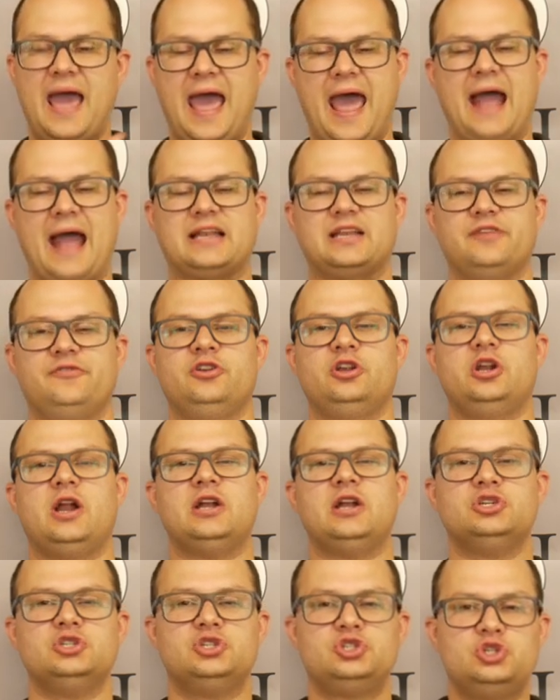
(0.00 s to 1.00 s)
active and you're
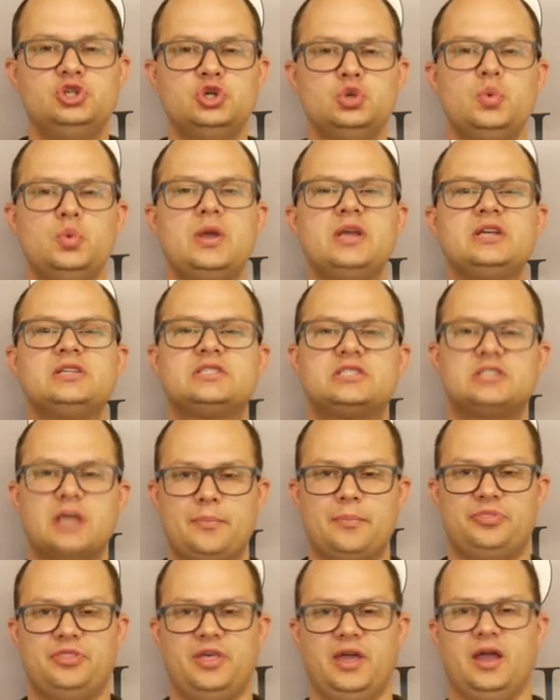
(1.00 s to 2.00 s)
not doing
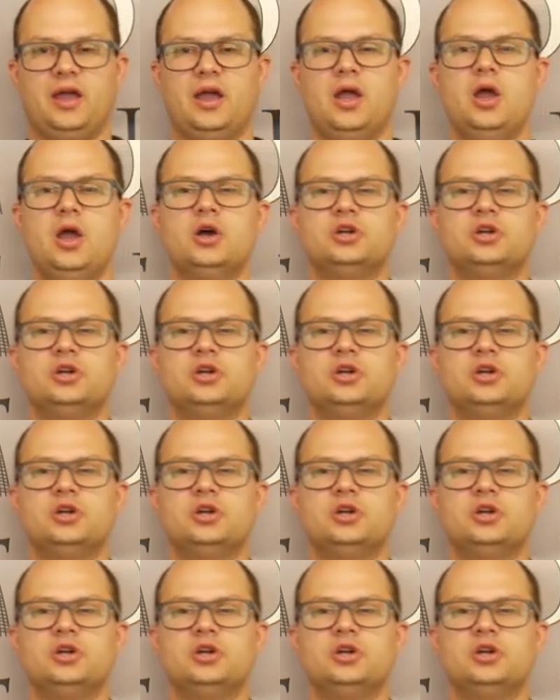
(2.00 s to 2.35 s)
something